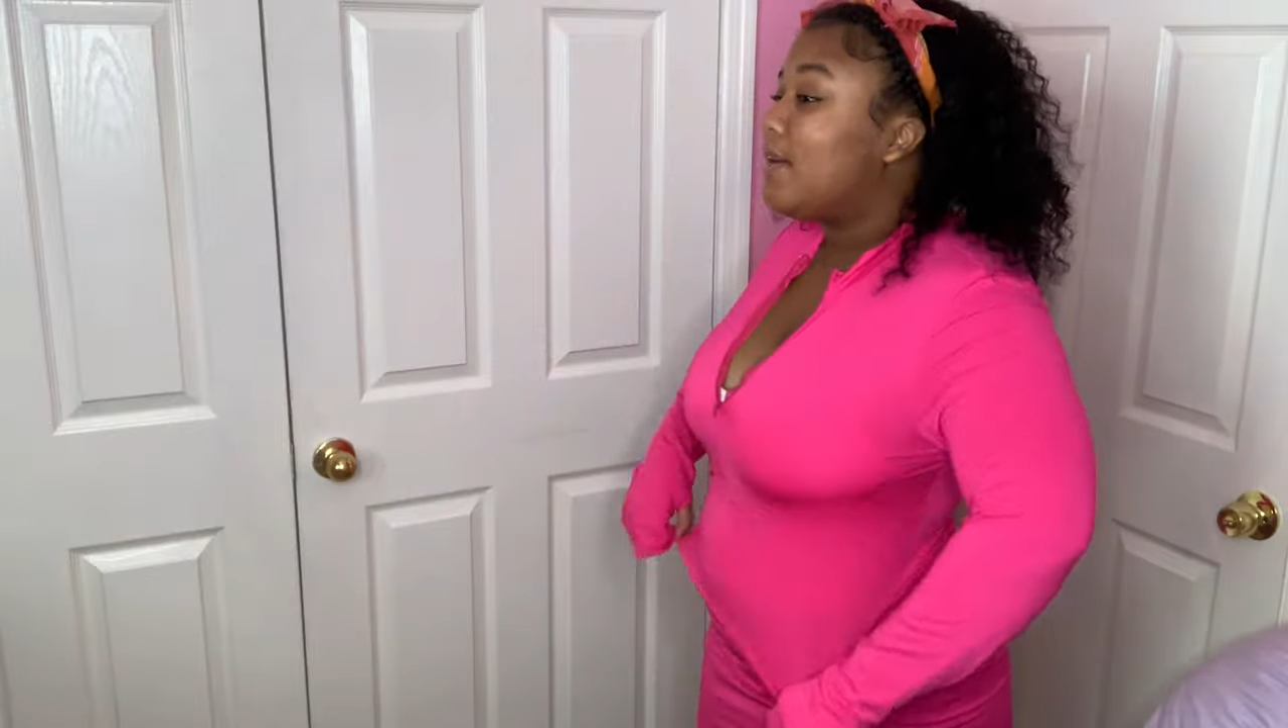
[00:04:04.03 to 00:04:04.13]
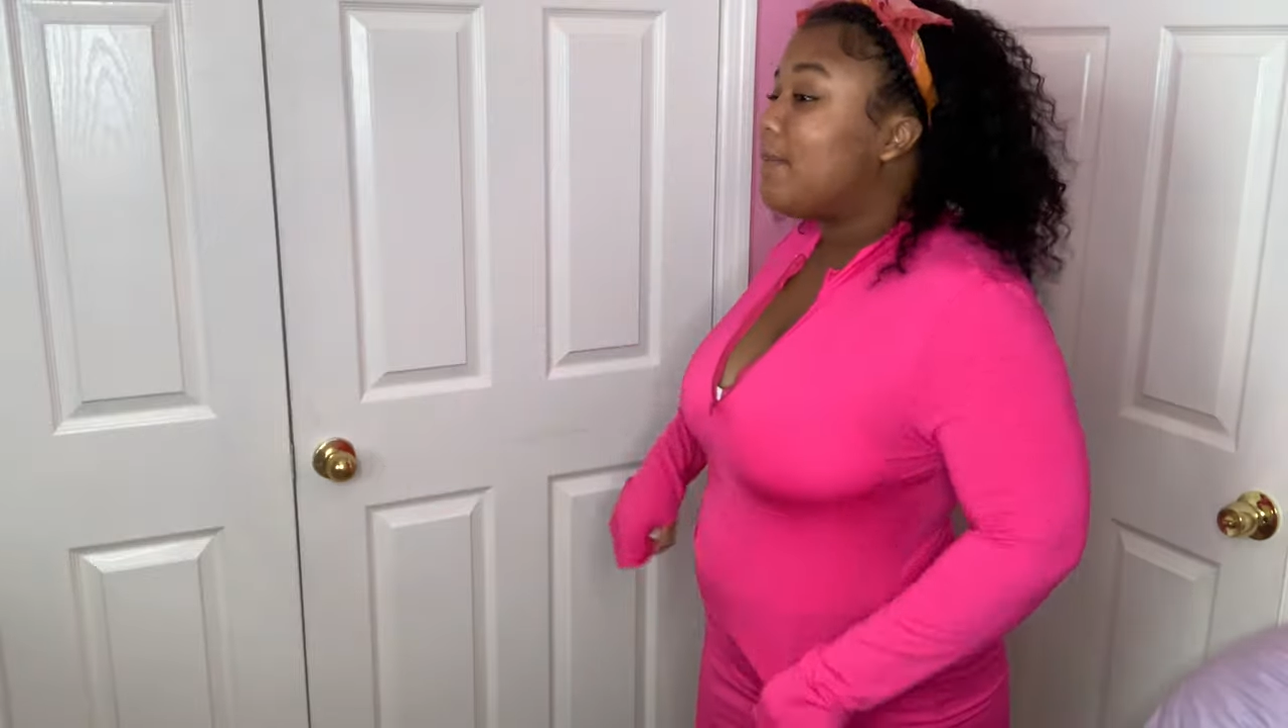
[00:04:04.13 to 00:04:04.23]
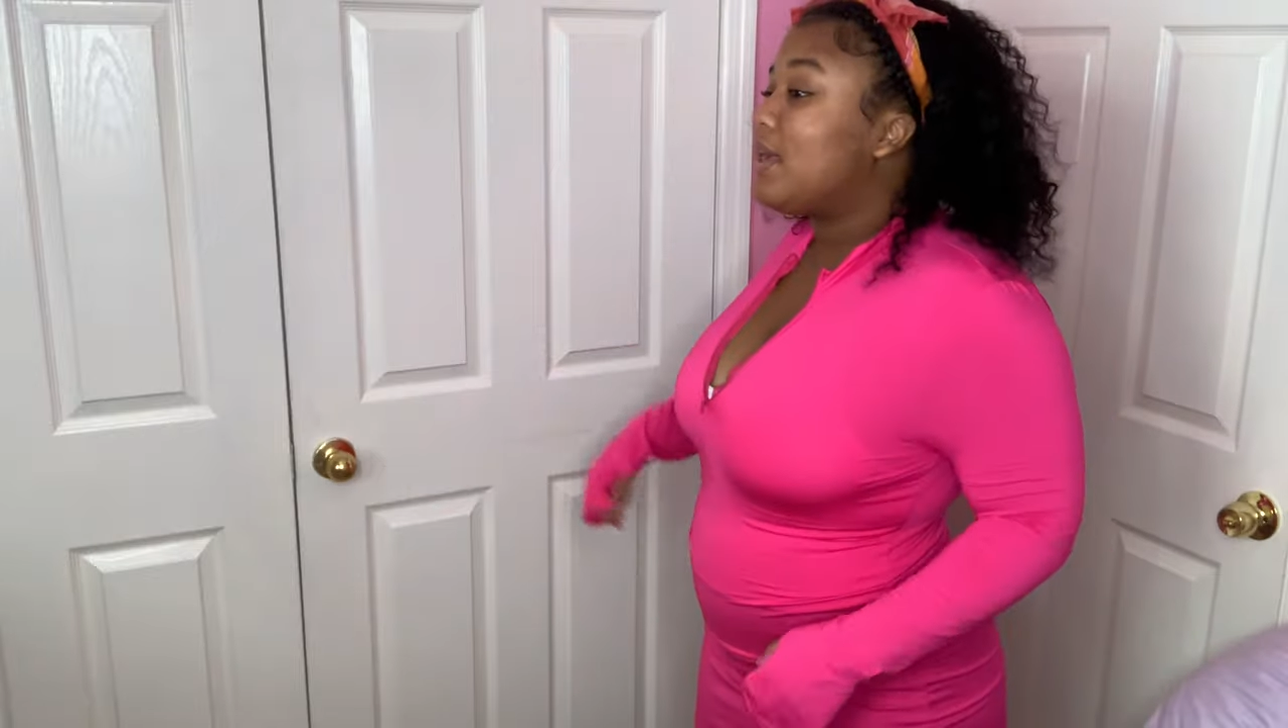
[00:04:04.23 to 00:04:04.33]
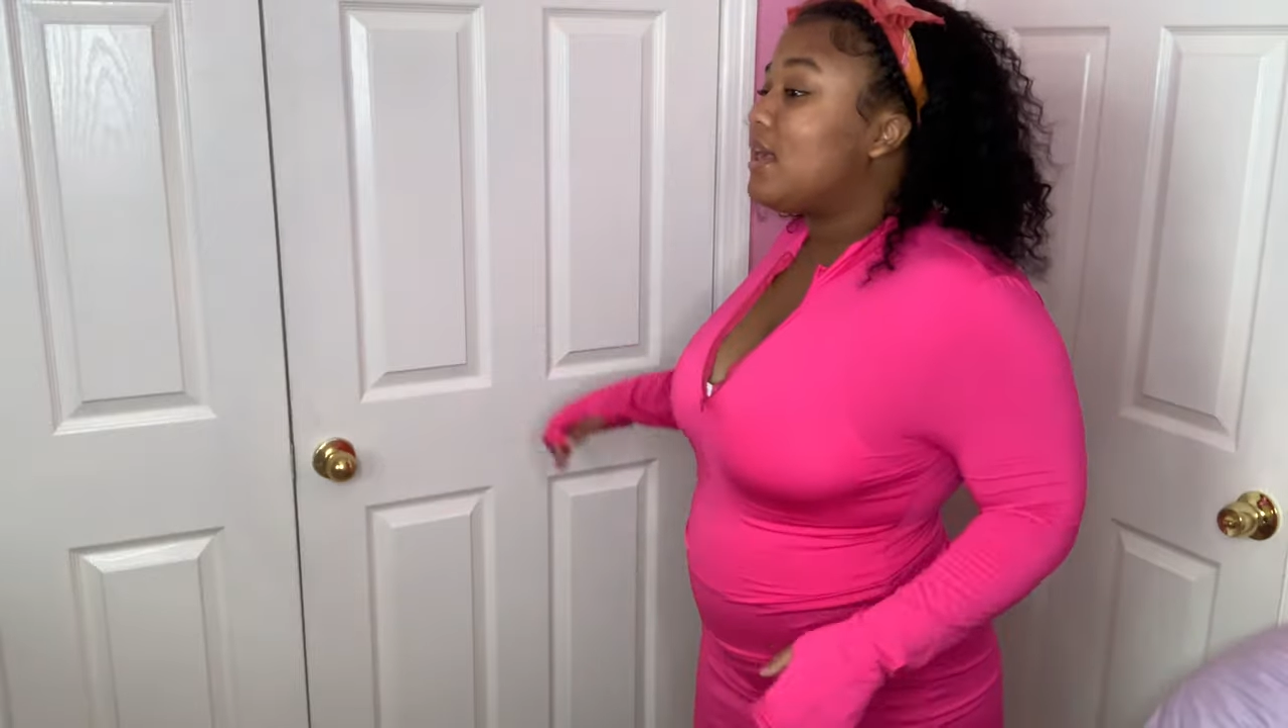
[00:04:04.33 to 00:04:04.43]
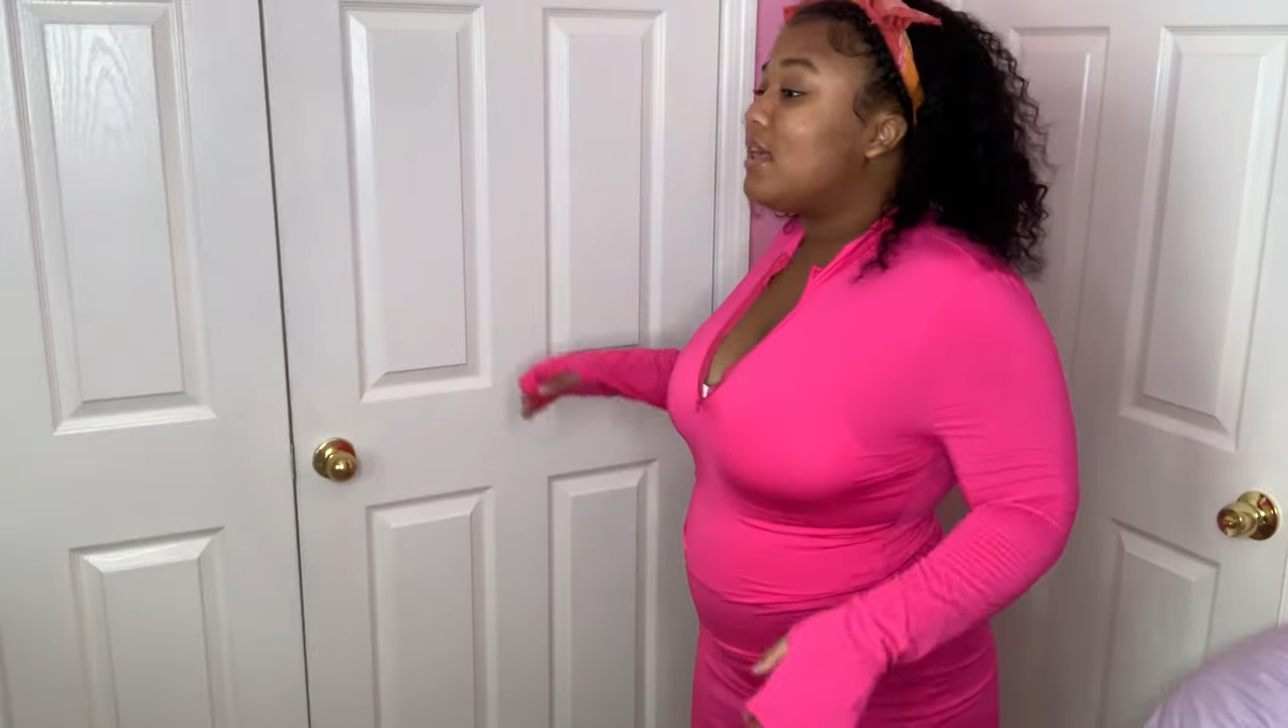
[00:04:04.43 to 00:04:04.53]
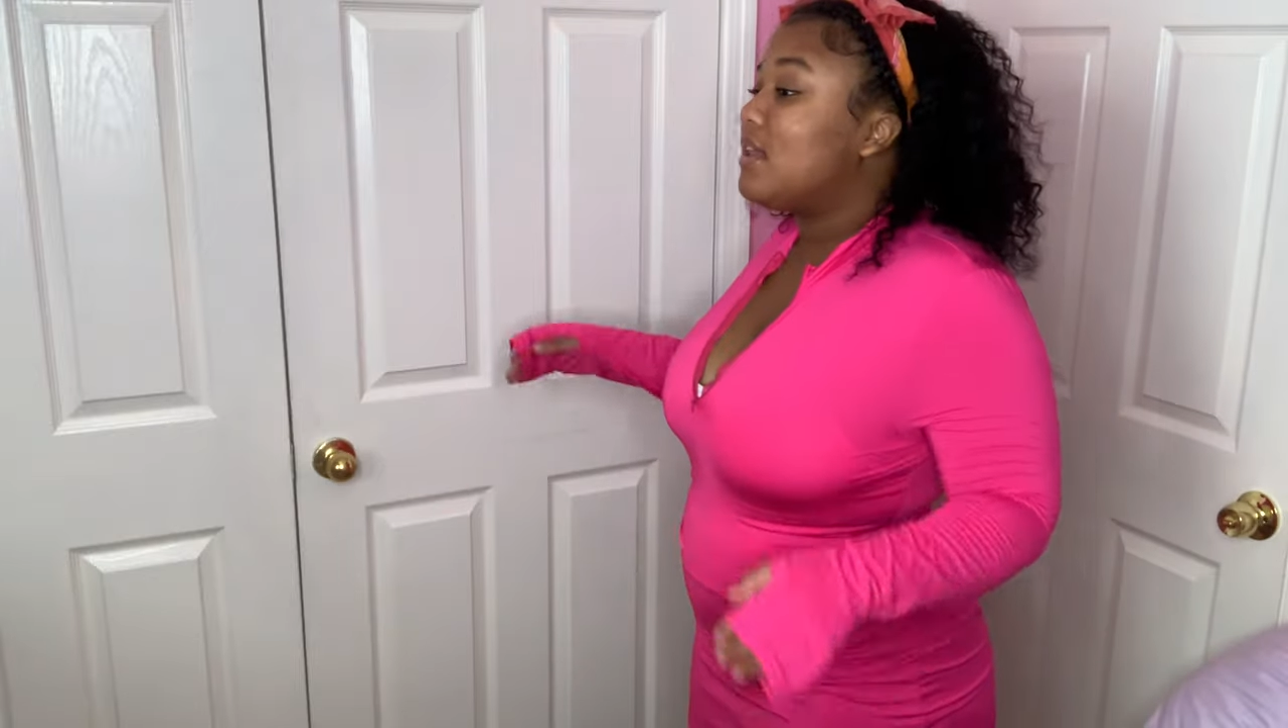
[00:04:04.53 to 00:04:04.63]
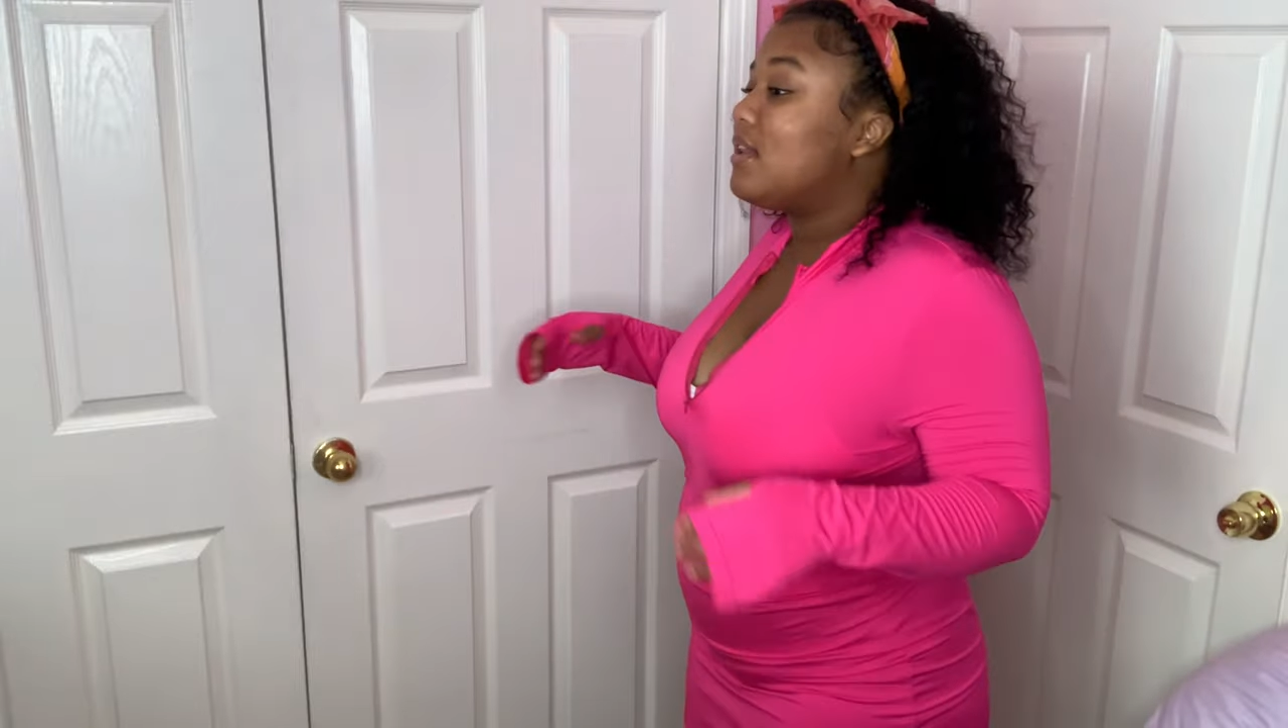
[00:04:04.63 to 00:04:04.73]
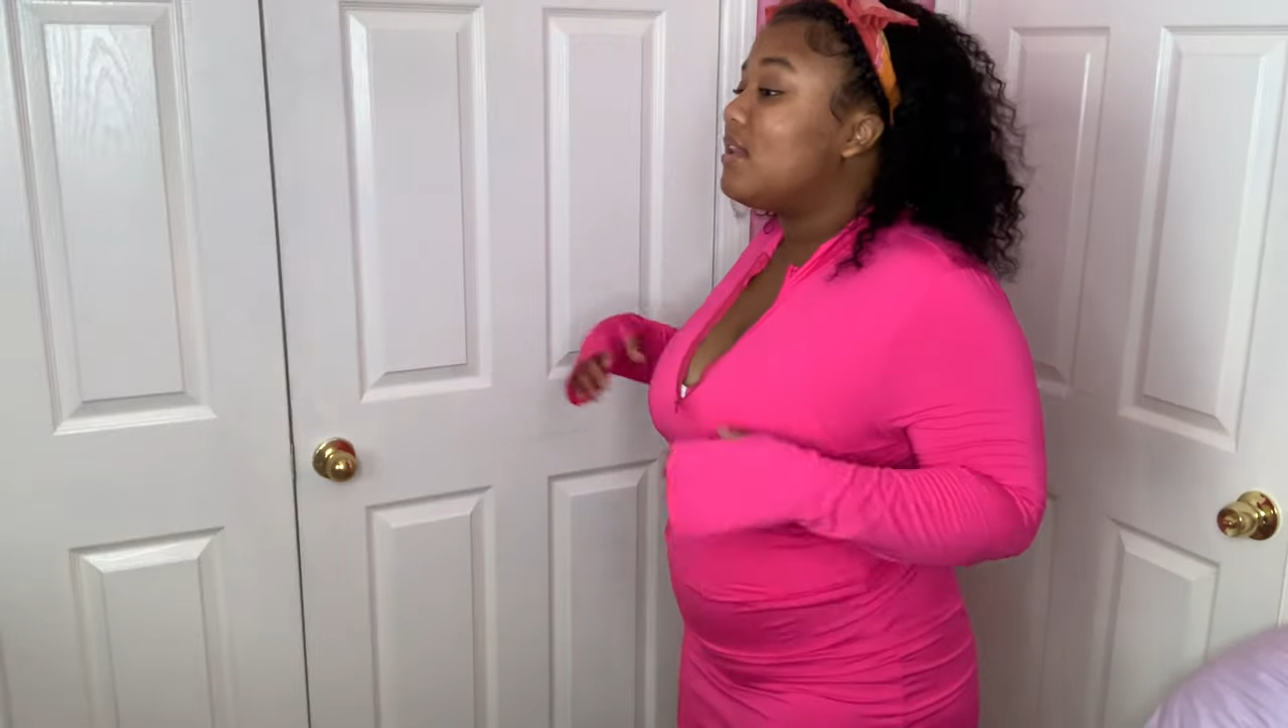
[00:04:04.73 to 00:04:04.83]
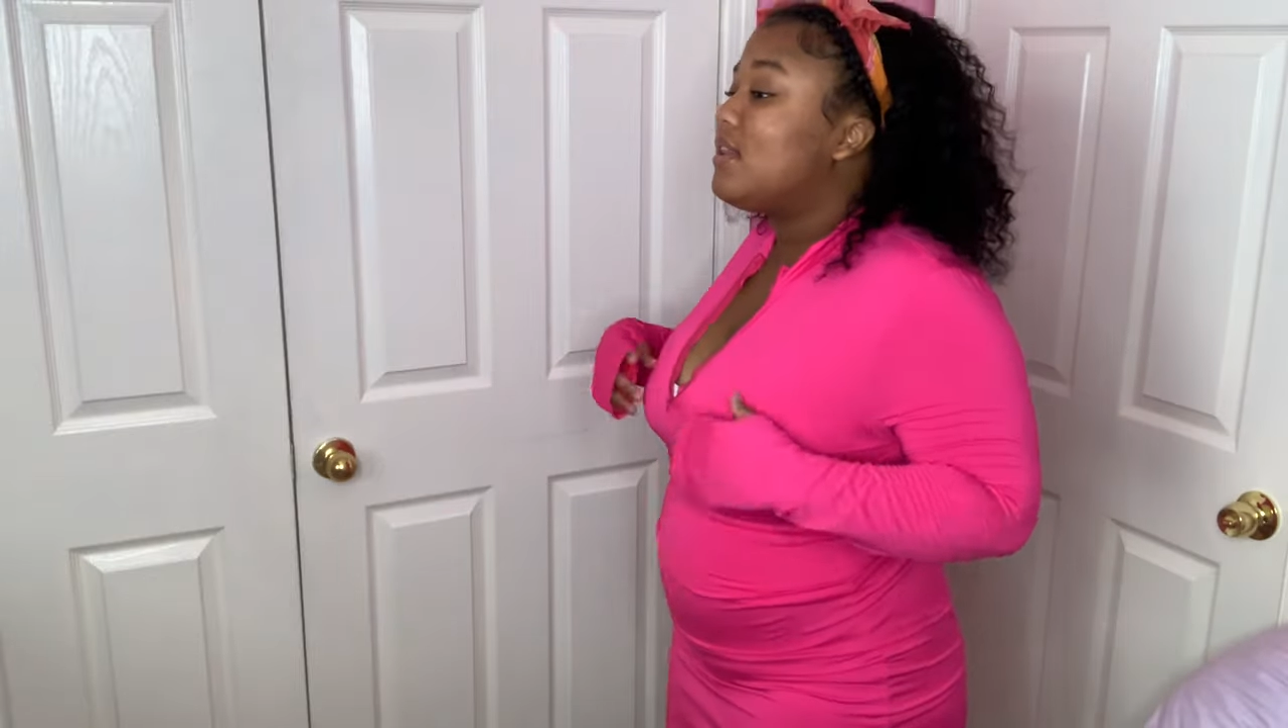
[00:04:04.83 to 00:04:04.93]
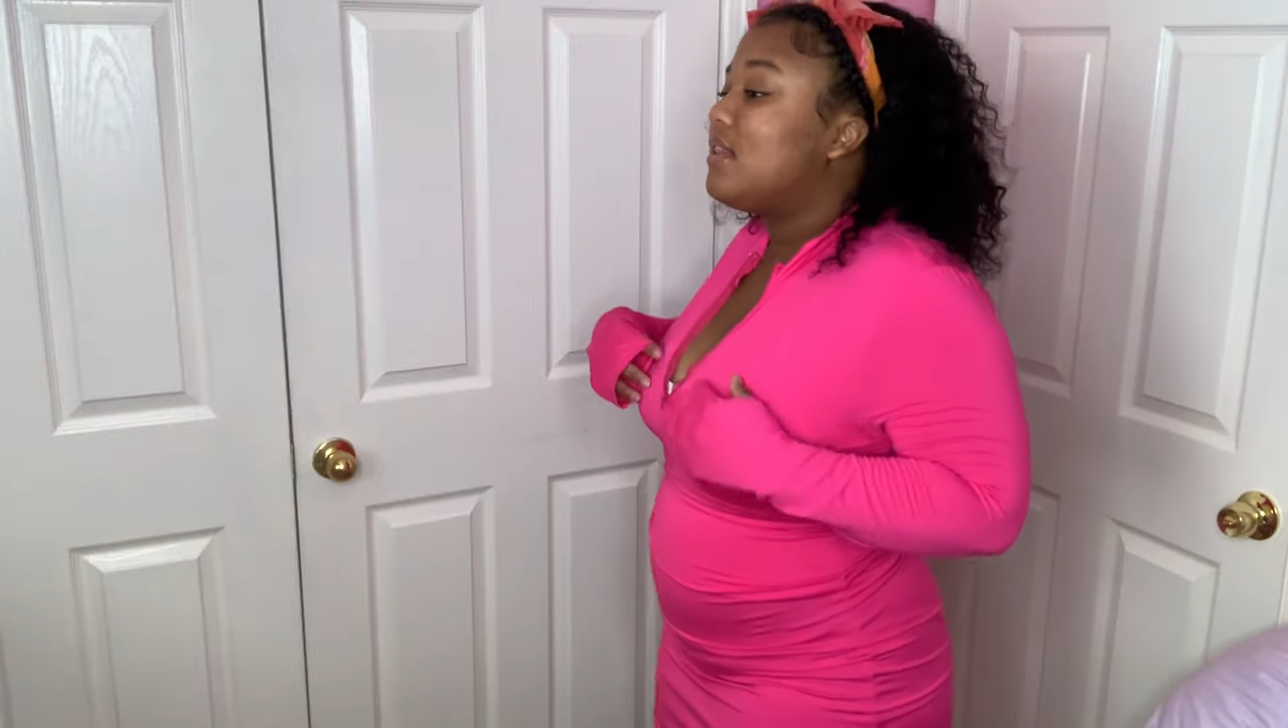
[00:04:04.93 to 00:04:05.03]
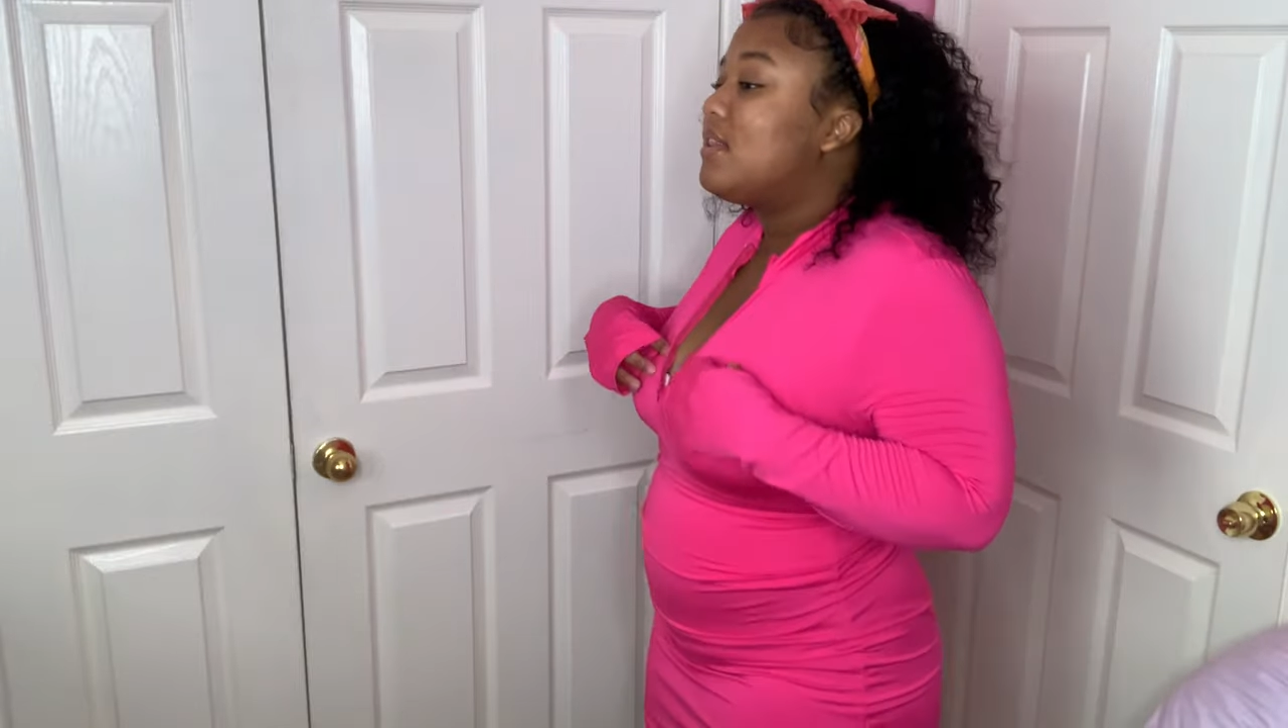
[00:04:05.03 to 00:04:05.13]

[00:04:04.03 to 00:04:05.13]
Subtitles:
mean,